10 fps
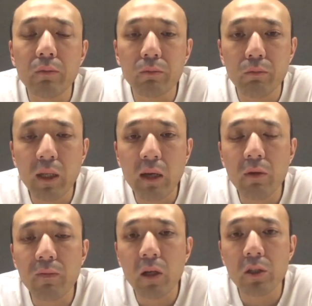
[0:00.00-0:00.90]
whatever
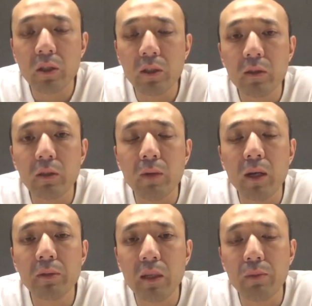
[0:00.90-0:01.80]
functions the
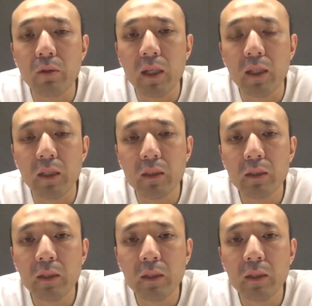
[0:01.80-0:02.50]
website provided,